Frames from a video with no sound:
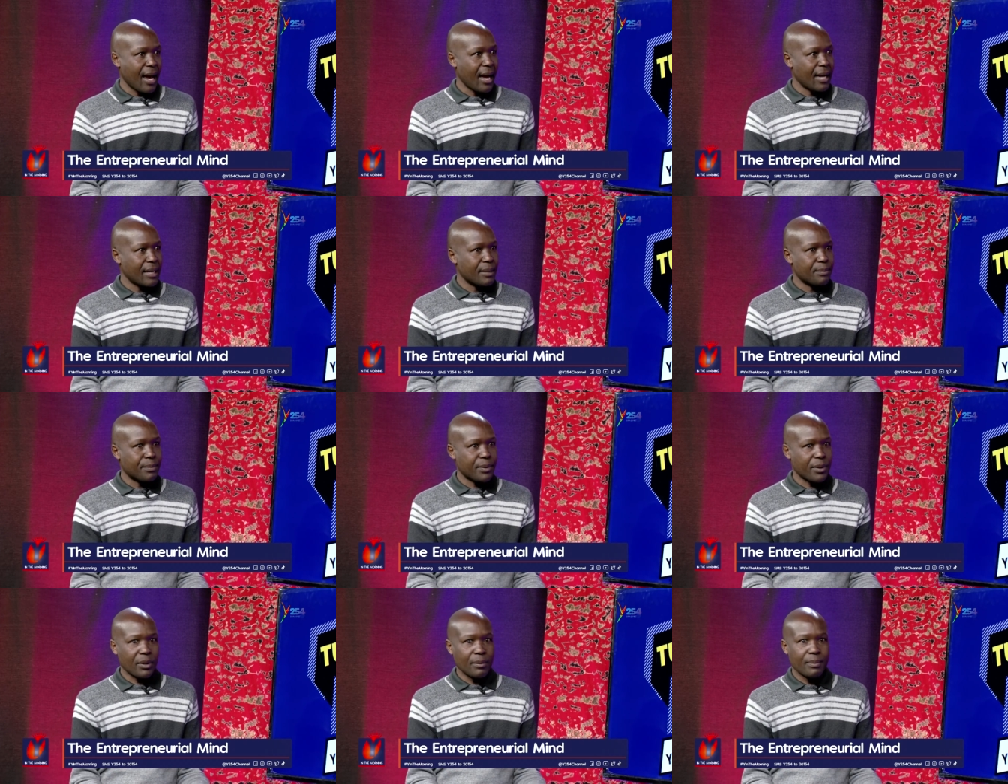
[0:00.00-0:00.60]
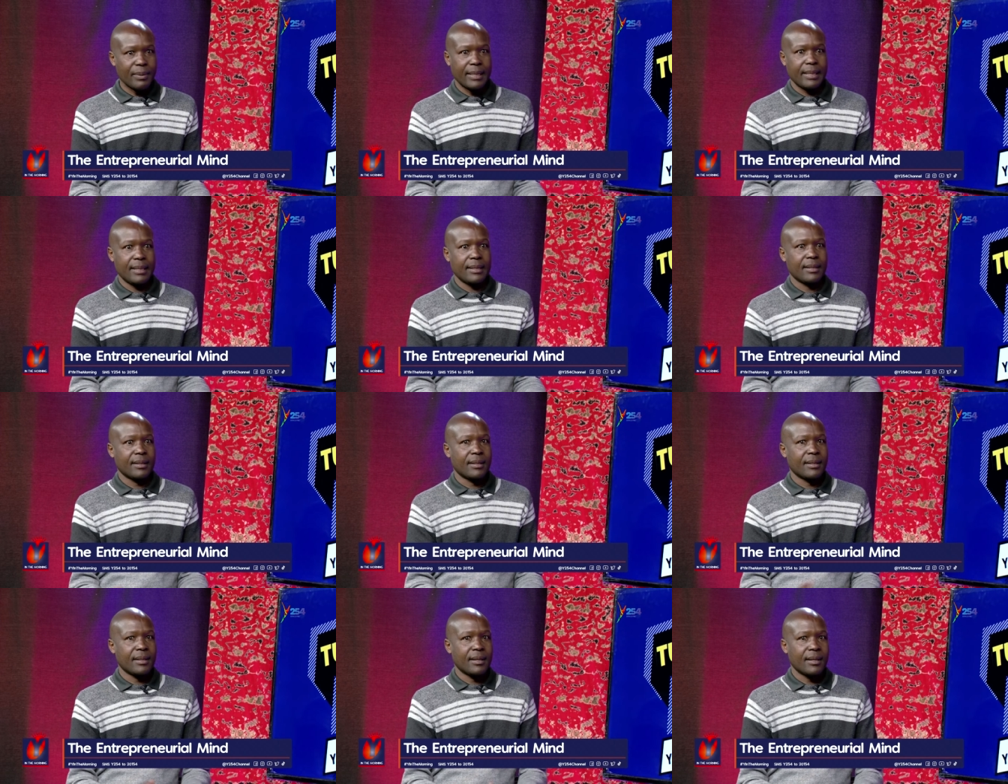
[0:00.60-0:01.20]
And probably
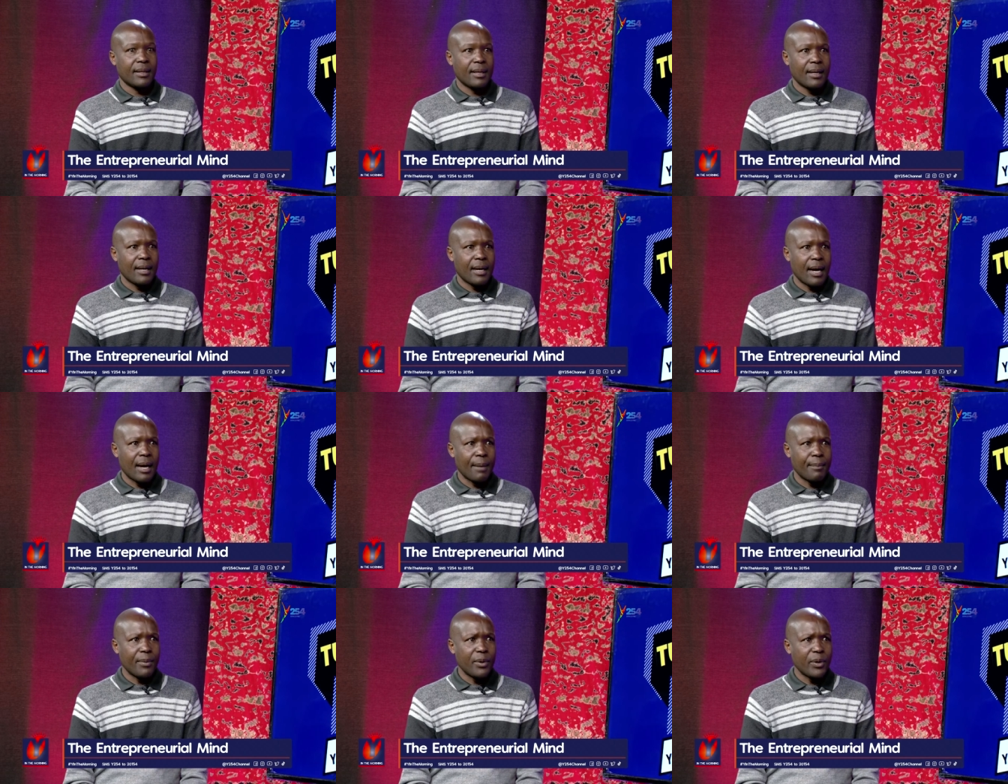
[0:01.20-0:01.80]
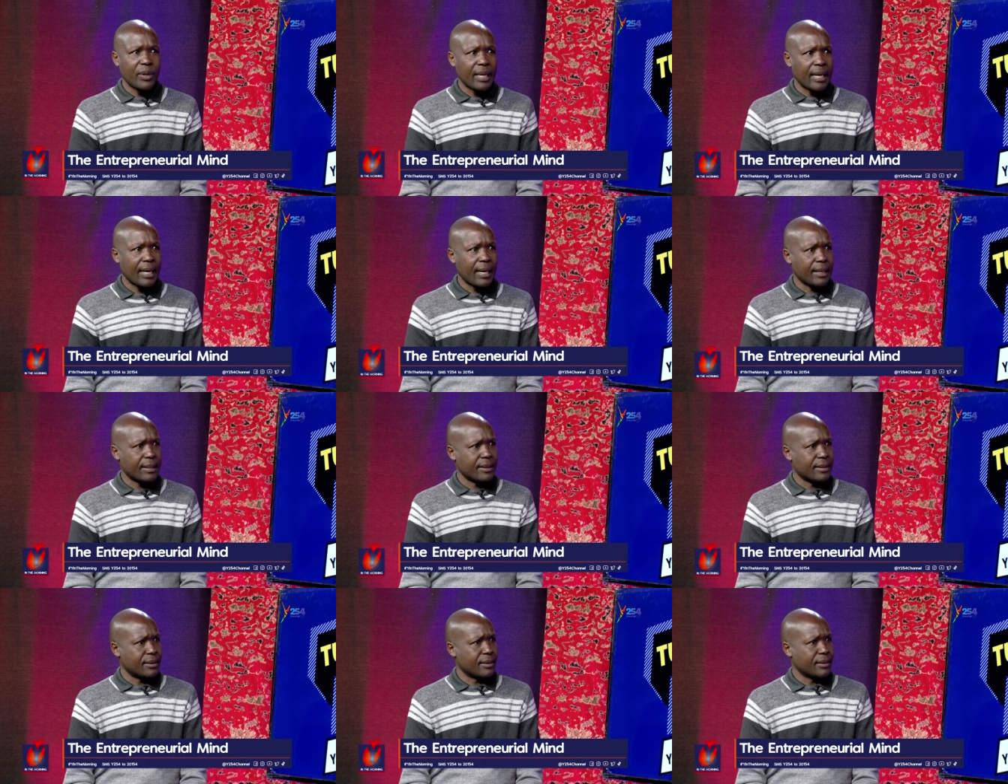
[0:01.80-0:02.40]
I'm looking
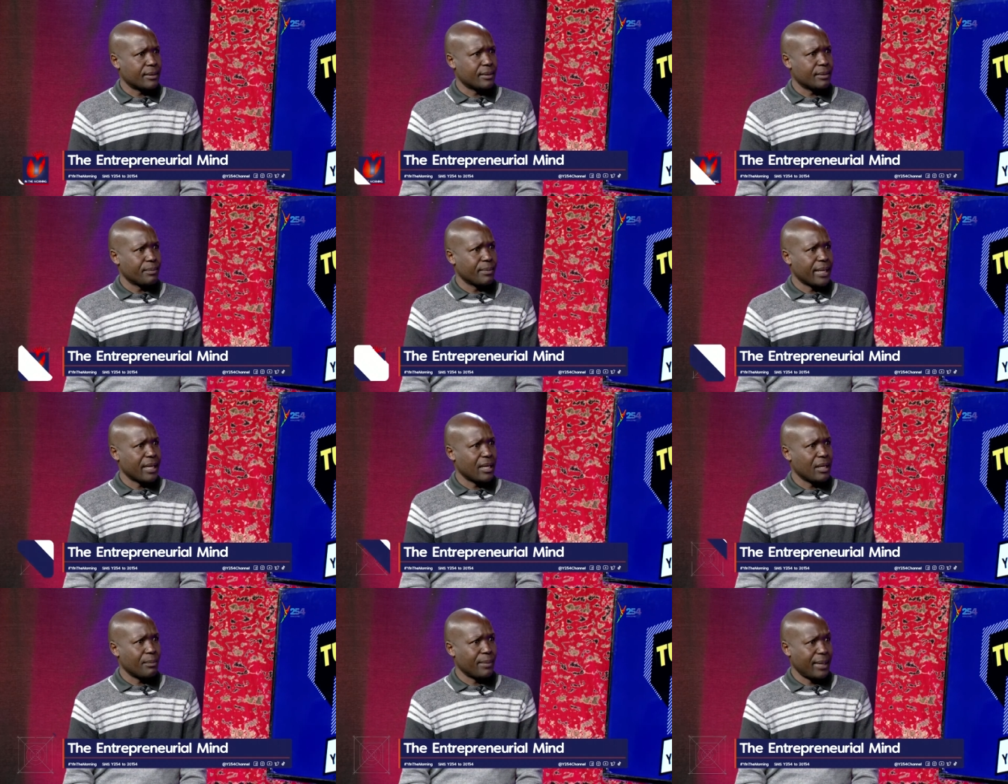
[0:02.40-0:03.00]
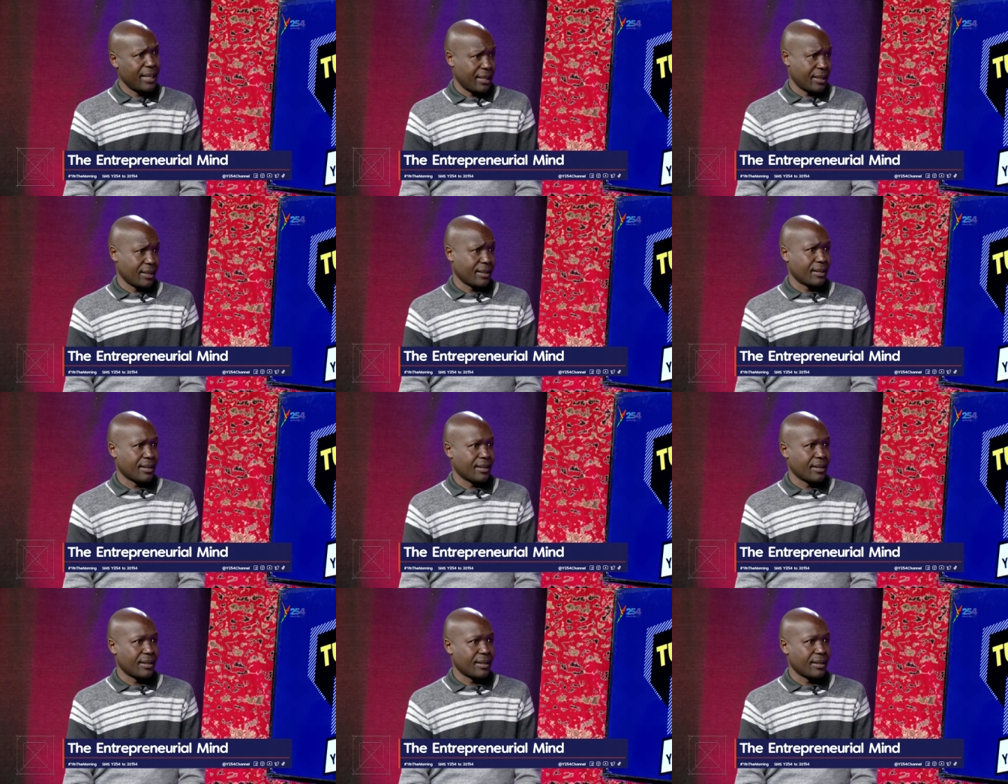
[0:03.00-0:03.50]
at making money.